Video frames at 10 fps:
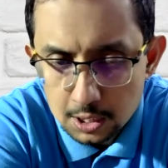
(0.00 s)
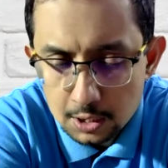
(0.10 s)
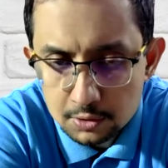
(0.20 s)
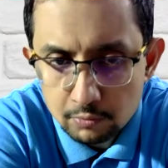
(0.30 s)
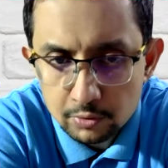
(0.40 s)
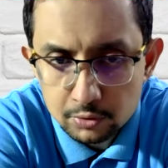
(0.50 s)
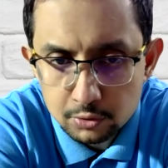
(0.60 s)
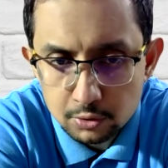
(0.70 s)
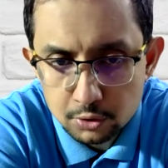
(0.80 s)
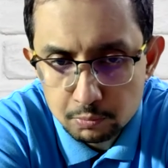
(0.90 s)
User
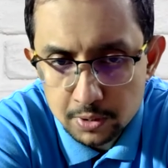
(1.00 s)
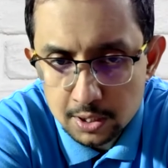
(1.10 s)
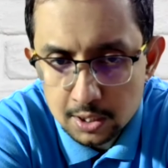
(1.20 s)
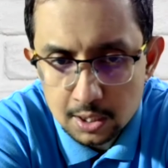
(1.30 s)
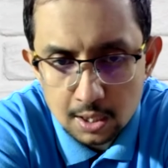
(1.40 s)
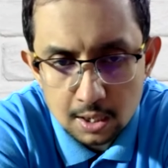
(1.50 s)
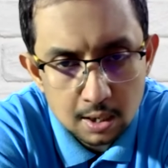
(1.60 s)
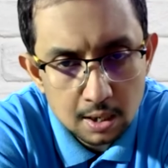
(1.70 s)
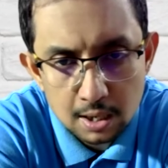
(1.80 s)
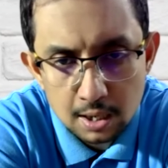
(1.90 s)
should be
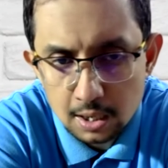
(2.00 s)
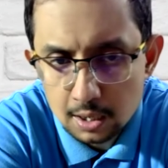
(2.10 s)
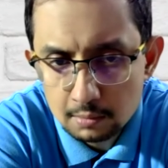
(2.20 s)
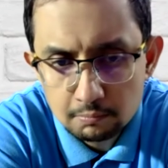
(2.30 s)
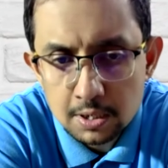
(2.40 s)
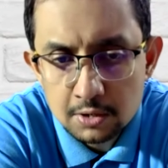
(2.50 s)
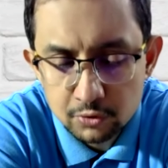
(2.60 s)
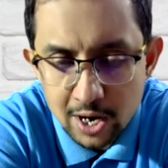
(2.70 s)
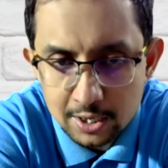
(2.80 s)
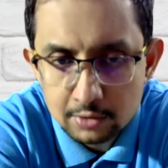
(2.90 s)

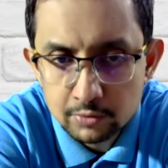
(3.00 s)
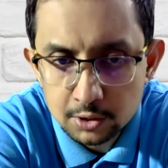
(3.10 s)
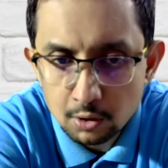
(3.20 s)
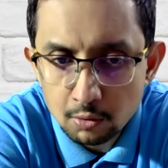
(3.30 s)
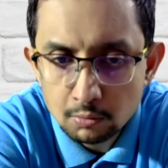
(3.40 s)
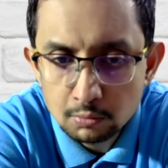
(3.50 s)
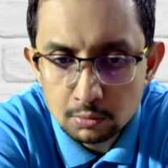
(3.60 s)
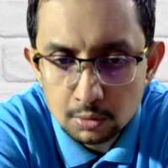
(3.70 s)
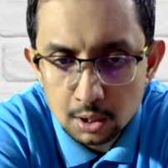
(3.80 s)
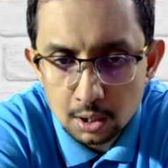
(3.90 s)
interacting with
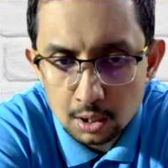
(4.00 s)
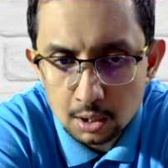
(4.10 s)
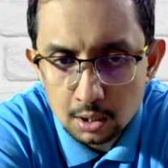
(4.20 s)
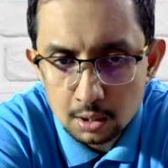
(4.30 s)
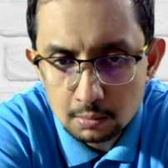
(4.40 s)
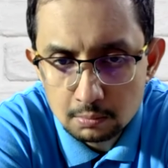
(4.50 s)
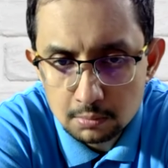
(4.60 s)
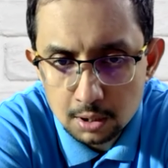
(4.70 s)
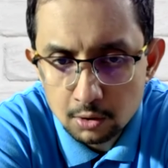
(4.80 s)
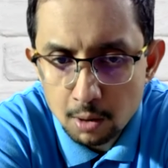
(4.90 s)
all
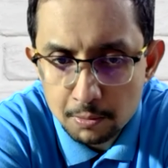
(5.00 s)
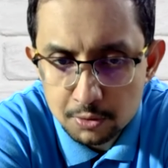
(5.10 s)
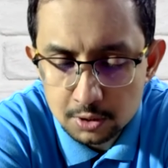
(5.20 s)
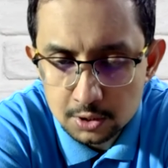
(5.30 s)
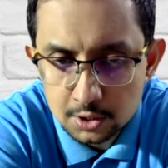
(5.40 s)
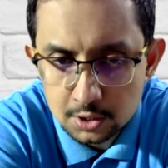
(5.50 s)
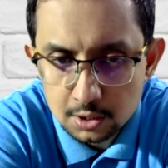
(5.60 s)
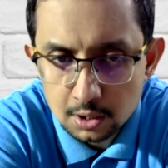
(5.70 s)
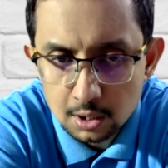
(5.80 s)
her options